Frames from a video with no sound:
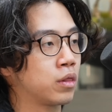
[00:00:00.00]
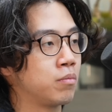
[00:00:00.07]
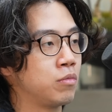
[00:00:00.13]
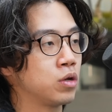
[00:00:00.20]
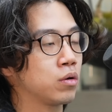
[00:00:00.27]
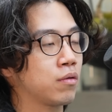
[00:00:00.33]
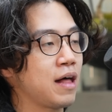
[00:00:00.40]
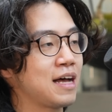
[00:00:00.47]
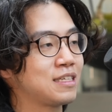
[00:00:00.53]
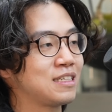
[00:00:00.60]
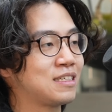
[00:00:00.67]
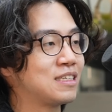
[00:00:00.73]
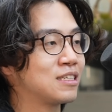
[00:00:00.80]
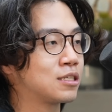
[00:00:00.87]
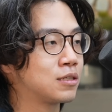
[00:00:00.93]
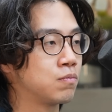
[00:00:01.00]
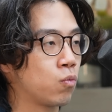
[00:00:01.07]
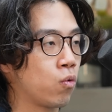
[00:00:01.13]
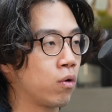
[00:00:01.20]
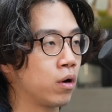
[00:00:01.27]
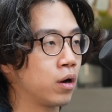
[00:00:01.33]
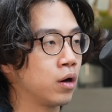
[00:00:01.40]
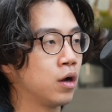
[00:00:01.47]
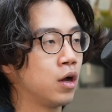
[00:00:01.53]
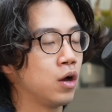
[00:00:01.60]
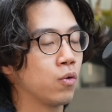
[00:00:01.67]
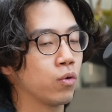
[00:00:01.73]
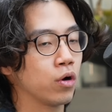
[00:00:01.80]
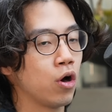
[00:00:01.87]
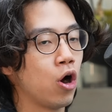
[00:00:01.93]
the middle class existed more,
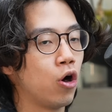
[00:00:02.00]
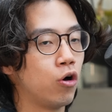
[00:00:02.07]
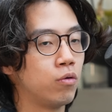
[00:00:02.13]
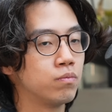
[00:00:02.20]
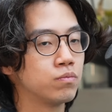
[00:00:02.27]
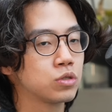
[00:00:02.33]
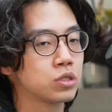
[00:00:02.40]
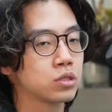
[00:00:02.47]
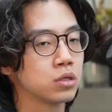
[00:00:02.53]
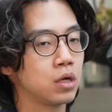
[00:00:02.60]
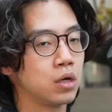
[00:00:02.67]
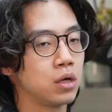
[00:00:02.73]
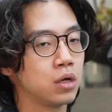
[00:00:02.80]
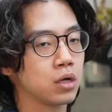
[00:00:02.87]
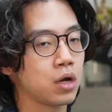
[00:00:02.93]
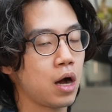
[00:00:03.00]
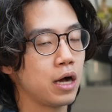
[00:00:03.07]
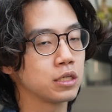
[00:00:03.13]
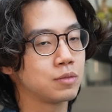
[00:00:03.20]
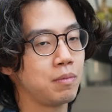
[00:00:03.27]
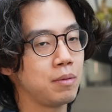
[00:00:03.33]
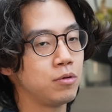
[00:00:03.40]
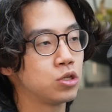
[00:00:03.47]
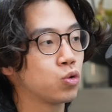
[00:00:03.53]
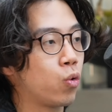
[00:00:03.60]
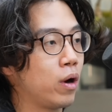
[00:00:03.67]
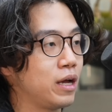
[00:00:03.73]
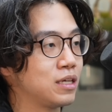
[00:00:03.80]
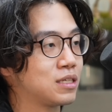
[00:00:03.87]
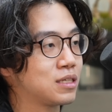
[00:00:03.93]
where homes cost maybe
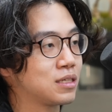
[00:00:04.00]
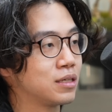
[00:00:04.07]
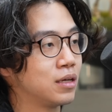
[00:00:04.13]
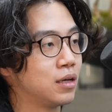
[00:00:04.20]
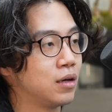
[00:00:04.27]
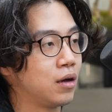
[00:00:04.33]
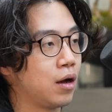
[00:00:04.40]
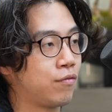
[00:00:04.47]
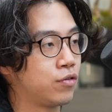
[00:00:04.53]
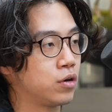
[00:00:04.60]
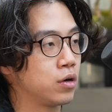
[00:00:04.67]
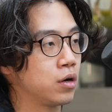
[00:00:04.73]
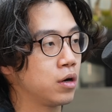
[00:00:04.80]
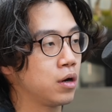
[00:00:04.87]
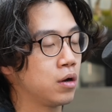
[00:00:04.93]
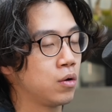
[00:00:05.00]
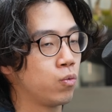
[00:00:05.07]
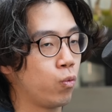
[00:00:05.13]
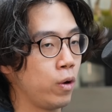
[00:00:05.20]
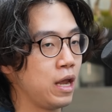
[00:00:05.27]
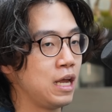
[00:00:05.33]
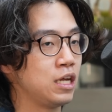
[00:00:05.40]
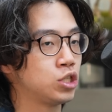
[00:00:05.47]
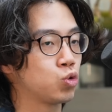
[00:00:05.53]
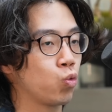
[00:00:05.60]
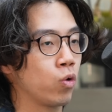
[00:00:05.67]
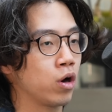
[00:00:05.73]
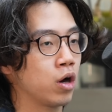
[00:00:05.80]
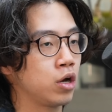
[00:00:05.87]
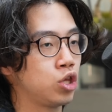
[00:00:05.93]
twice of your wage
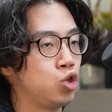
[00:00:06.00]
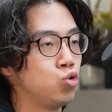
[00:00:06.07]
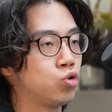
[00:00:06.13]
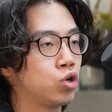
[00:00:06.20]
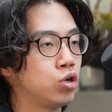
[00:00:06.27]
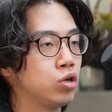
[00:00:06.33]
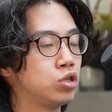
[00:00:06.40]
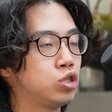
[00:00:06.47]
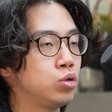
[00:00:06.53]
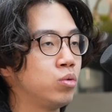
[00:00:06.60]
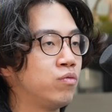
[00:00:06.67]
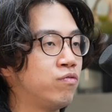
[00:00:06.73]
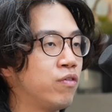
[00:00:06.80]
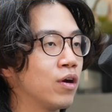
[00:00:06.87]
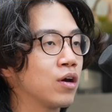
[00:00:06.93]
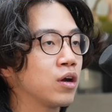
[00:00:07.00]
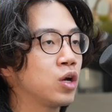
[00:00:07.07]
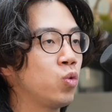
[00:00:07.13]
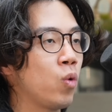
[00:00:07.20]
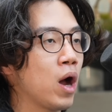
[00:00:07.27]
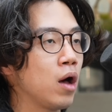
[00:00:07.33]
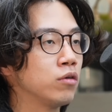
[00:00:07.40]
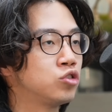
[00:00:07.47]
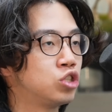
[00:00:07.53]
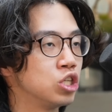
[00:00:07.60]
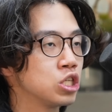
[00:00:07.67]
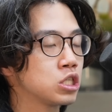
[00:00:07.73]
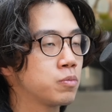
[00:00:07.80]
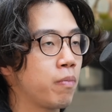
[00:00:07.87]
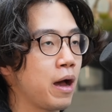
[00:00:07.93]
where you could do very well
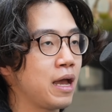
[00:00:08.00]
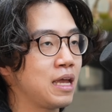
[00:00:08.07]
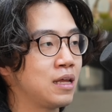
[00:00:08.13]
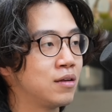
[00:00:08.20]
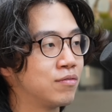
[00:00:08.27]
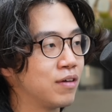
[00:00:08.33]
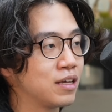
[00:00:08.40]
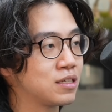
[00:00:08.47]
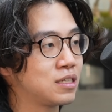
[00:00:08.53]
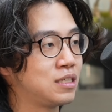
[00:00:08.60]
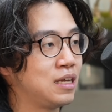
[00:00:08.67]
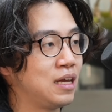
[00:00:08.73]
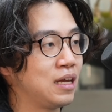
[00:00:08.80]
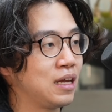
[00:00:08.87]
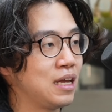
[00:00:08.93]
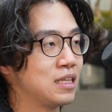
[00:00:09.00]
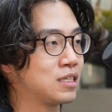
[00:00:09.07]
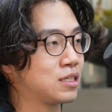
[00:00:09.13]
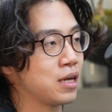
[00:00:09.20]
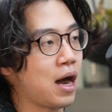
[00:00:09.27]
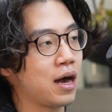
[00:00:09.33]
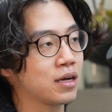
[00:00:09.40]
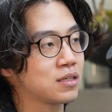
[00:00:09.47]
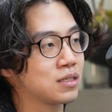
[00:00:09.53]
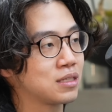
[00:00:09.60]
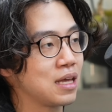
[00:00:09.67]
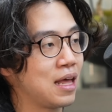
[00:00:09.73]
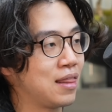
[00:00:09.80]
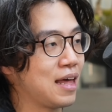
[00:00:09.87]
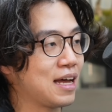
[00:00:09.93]
just by investing in stocks
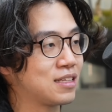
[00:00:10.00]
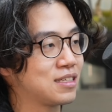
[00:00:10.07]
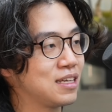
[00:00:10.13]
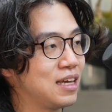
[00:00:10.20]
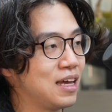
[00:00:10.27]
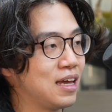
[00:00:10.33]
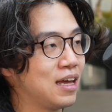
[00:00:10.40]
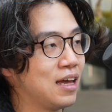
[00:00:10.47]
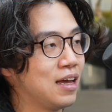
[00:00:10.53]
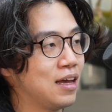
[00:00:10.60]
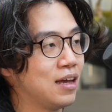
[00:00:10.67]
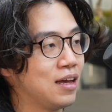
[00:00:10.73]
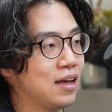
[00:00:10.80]
and that's it. Sure.